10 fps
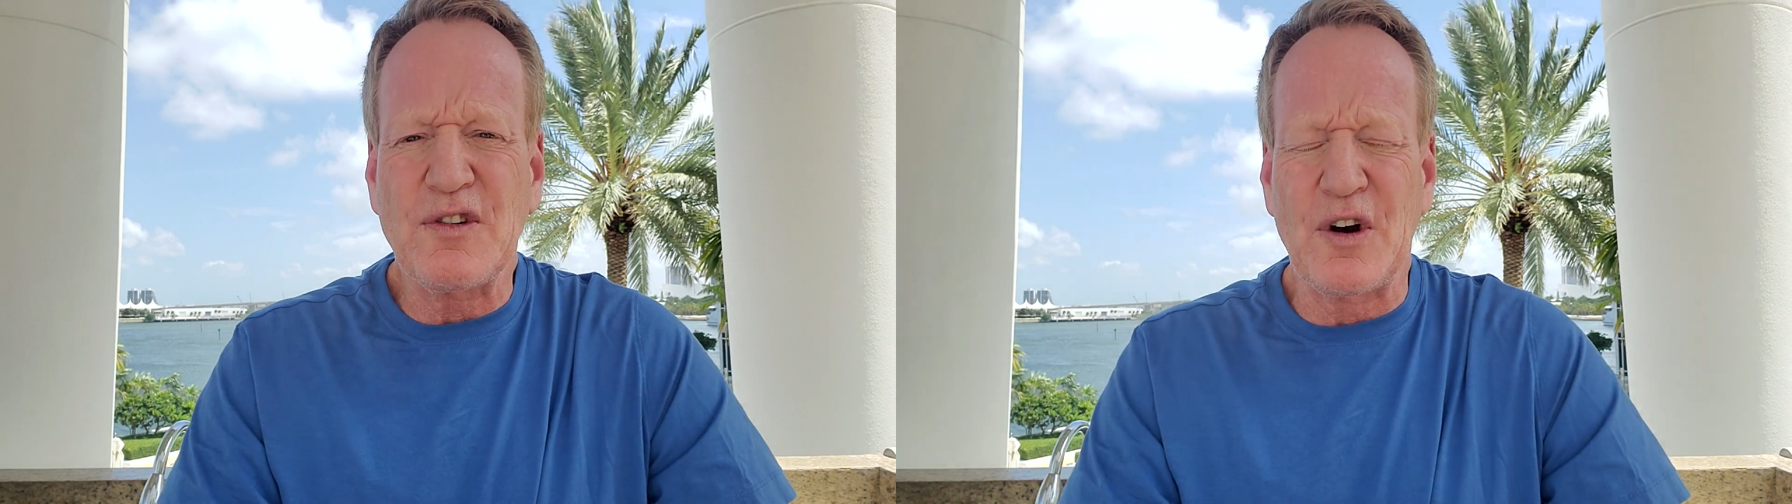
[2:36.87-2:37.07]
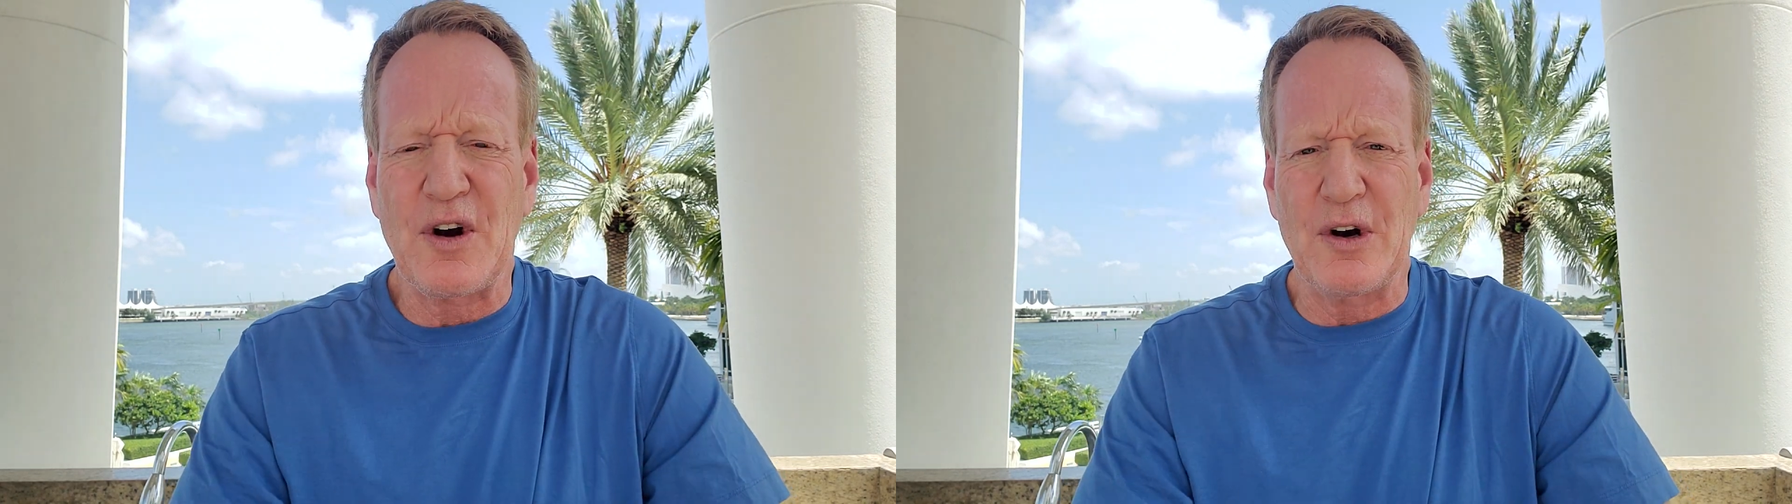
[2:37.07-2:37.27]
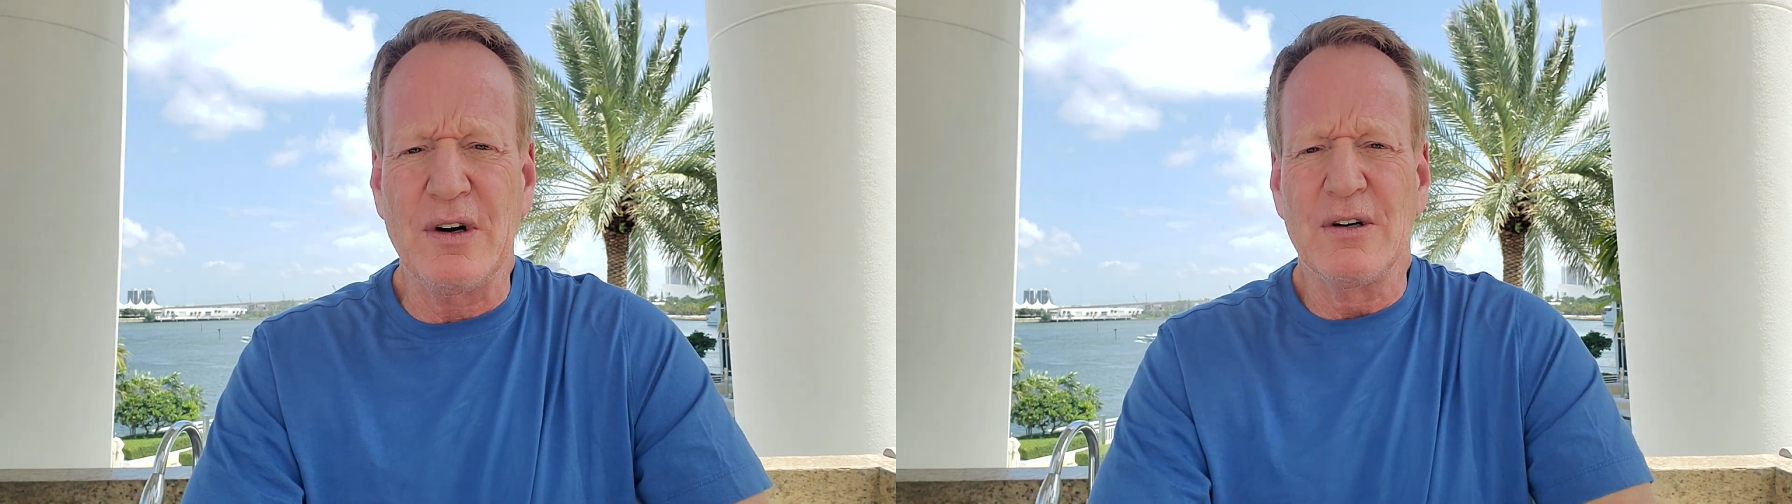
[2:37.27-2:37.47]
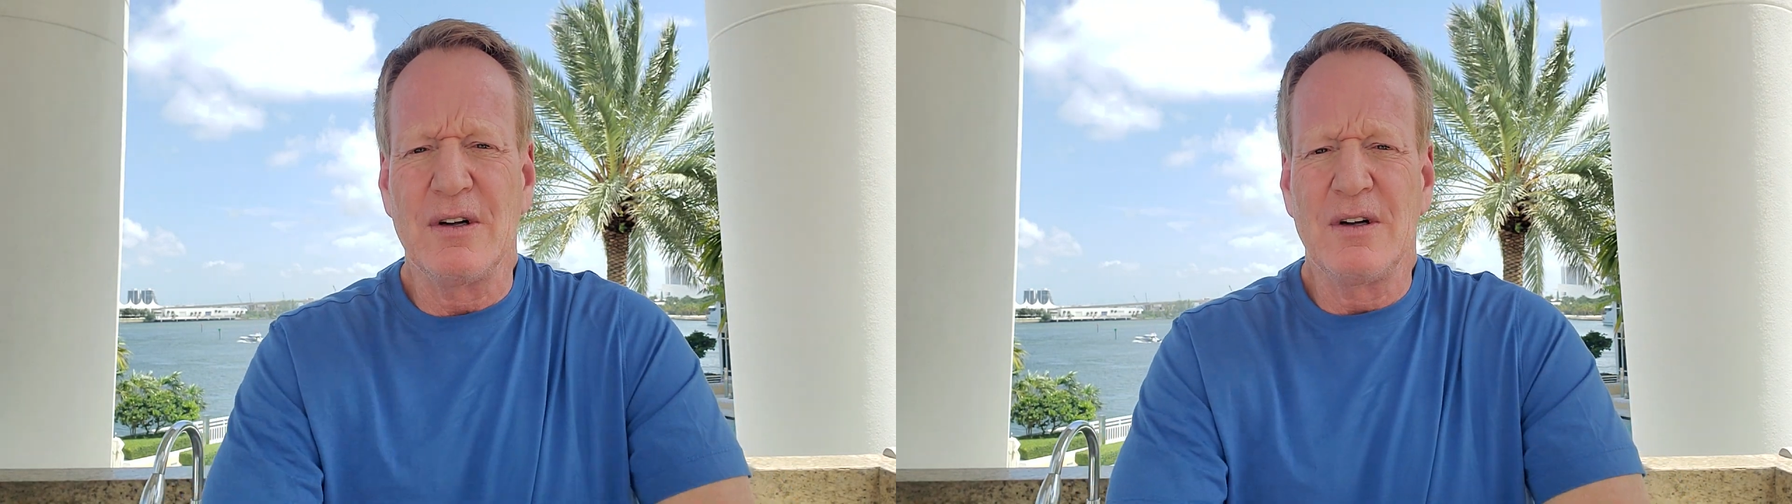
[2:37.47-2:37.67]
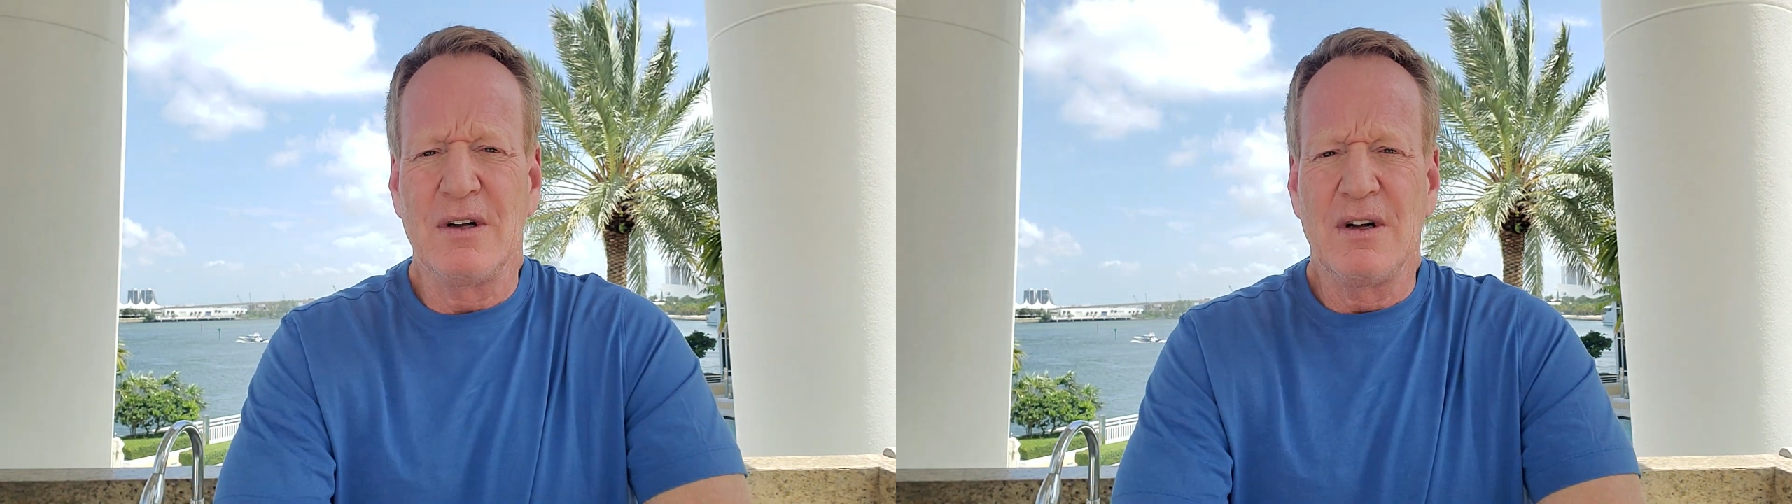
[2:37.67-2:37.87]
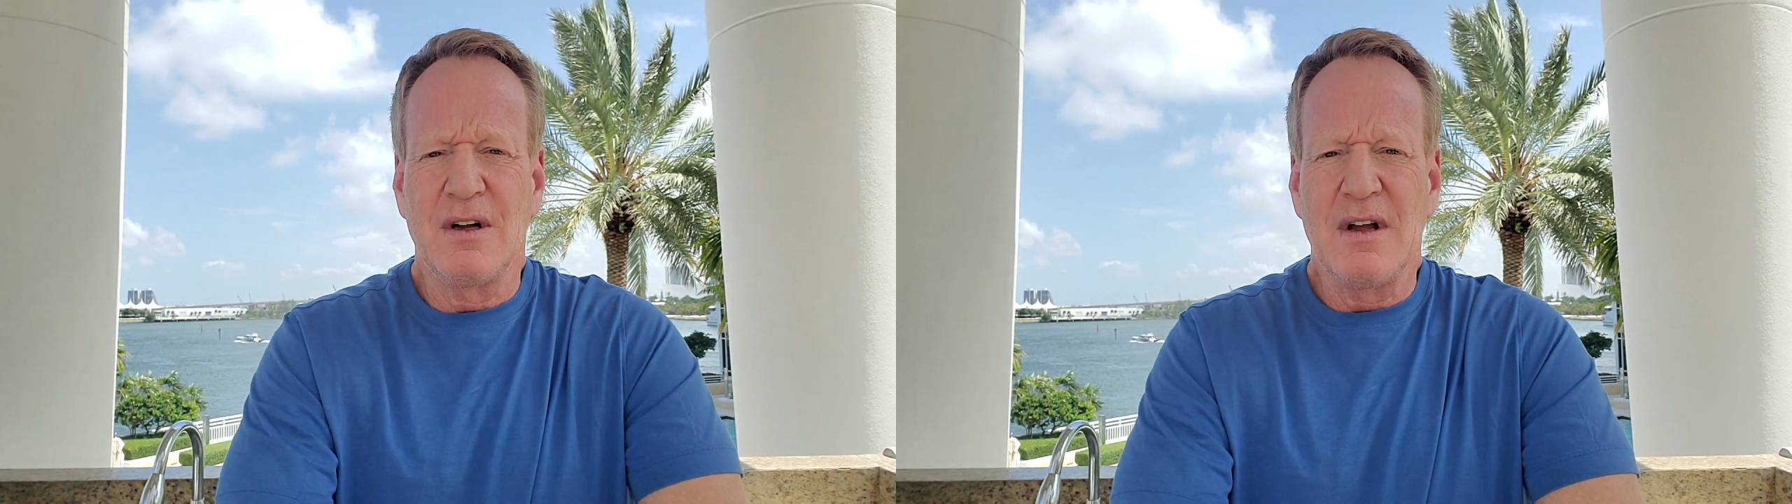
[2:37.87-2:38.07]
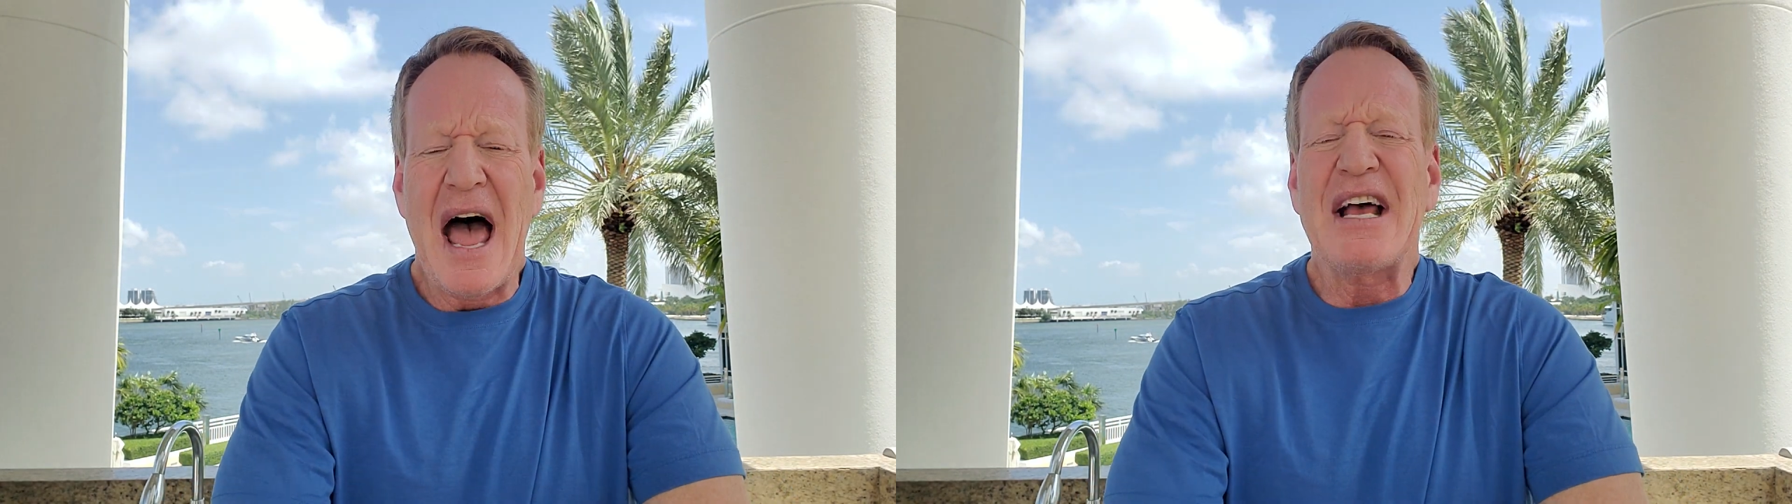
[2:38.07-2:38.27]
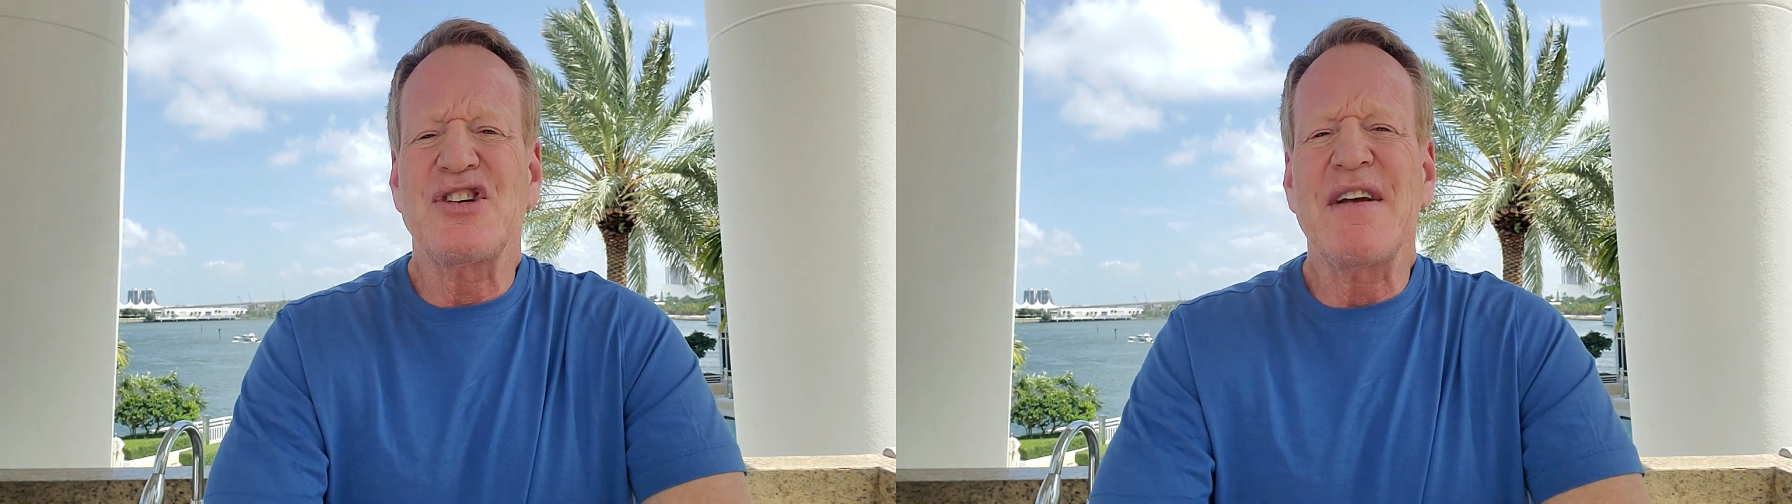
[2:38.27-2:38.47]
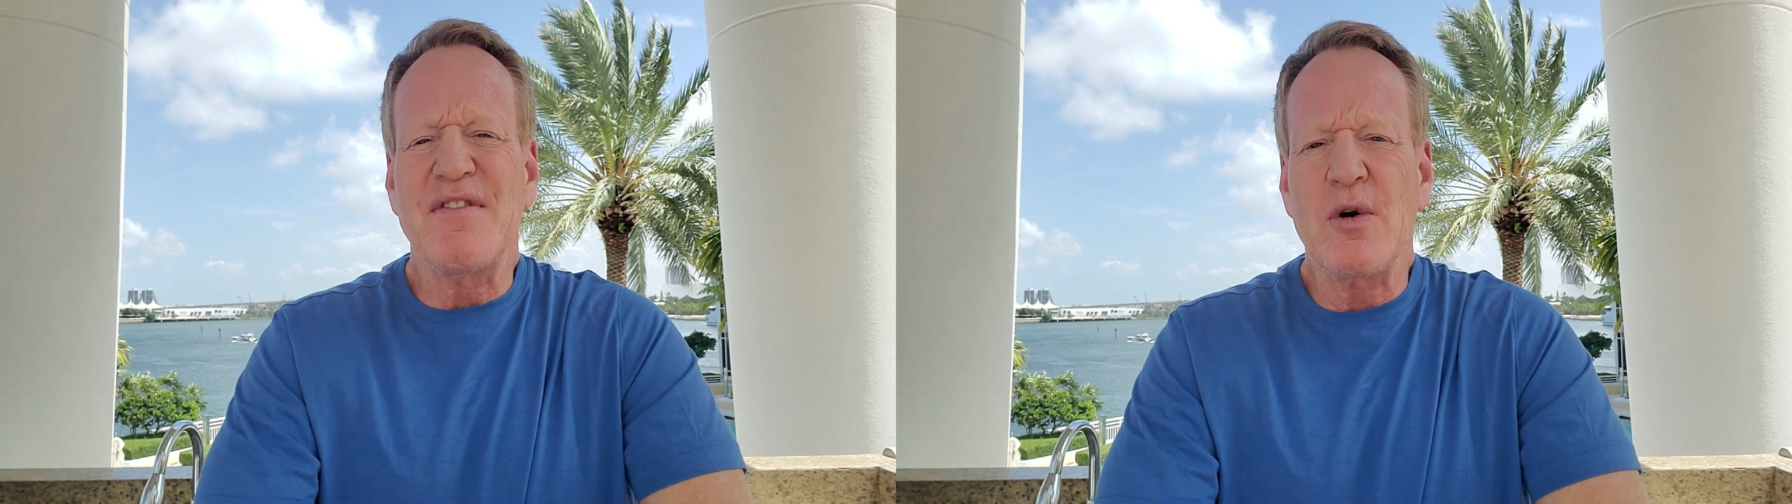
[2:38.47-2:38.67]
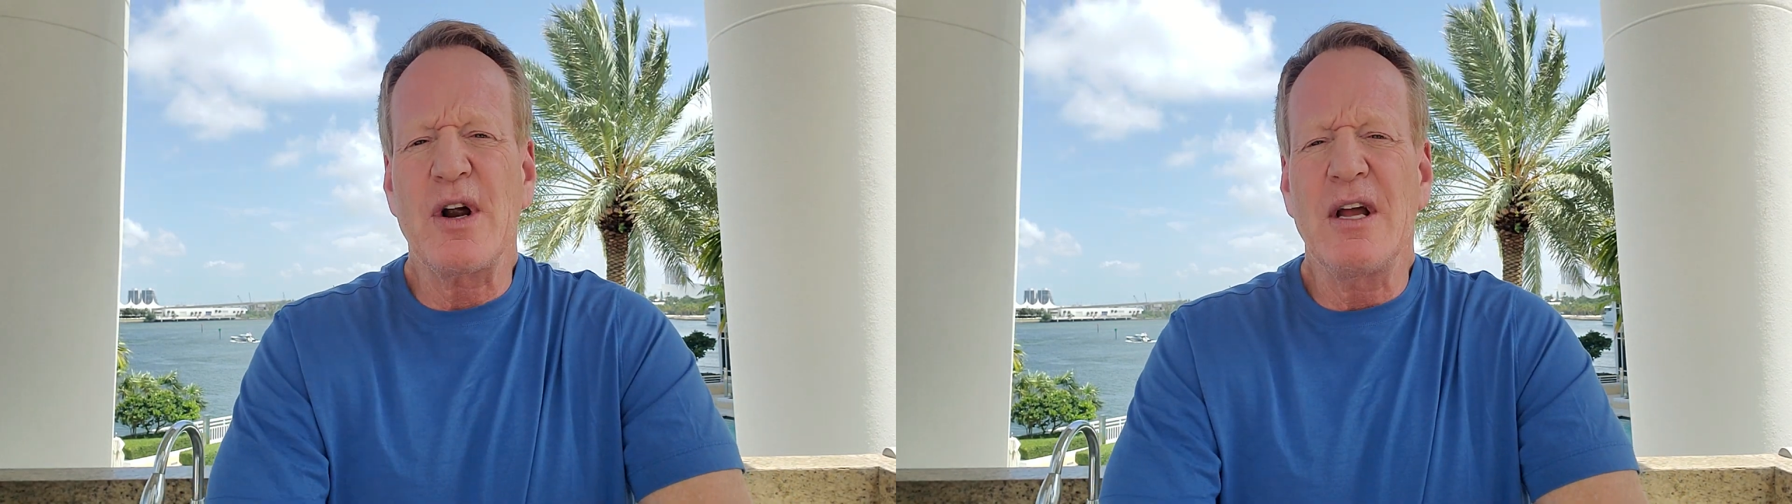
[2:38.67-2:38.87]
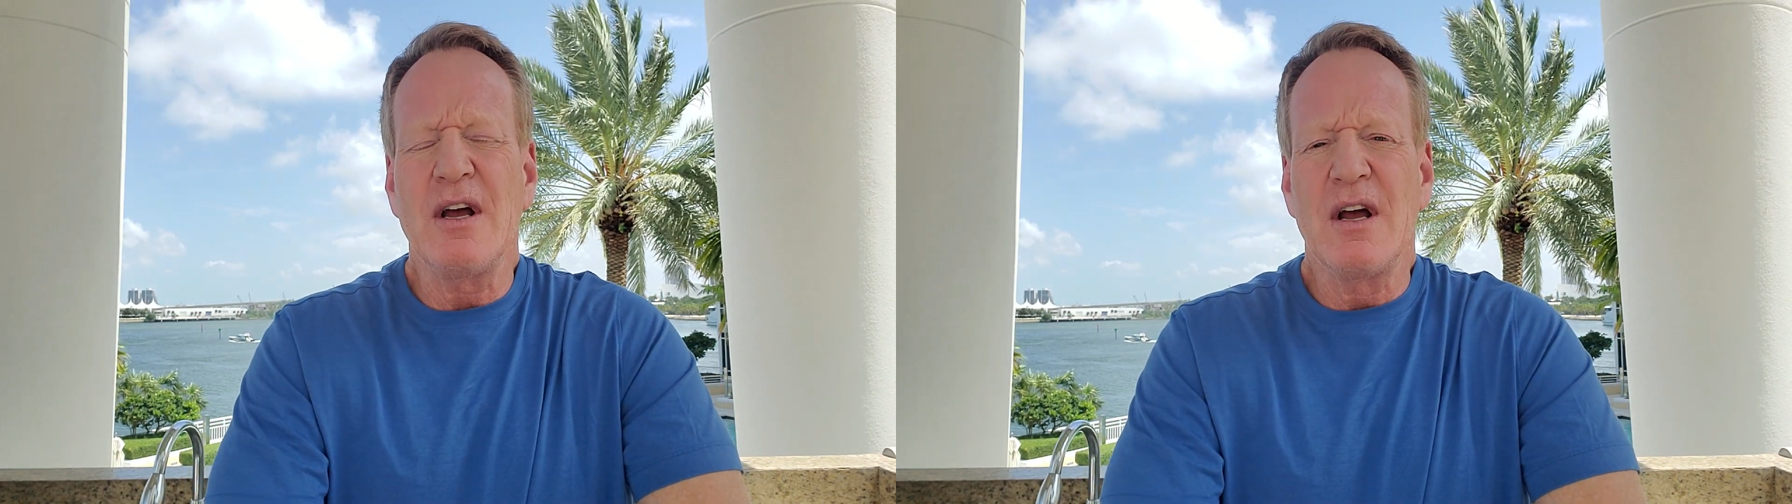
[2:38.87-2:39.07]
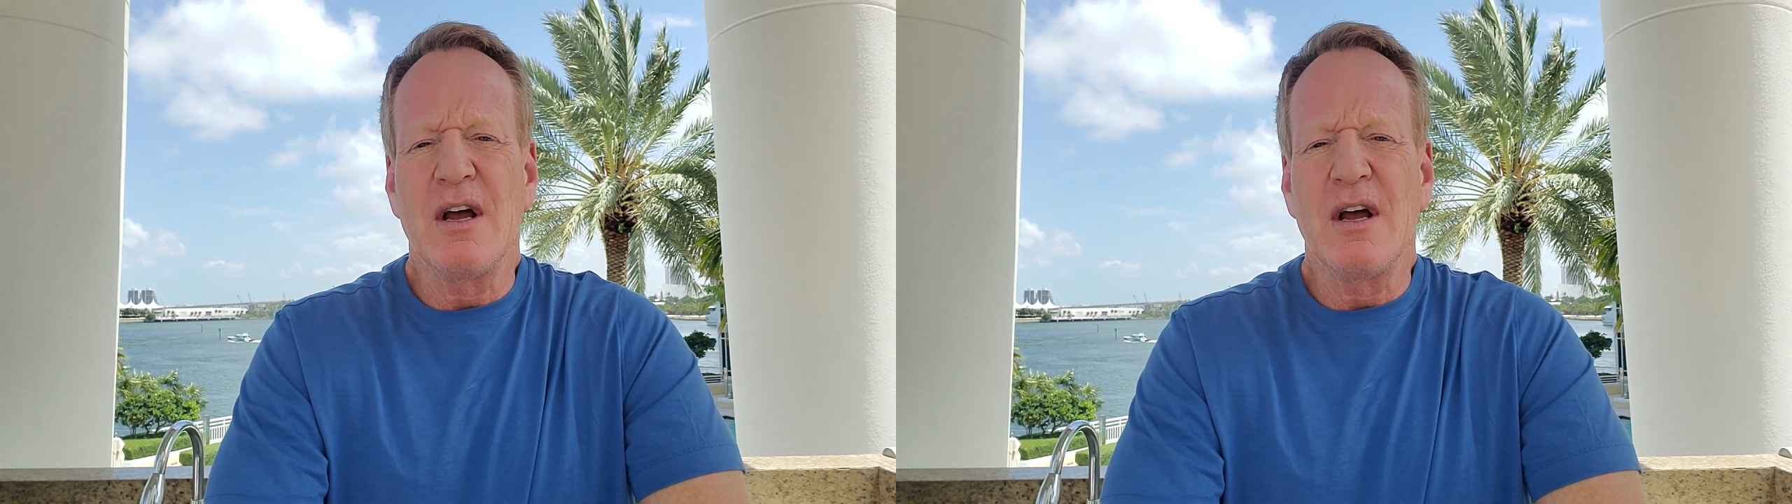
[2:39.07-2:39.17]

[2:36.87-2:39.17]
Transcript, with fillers: to her as a very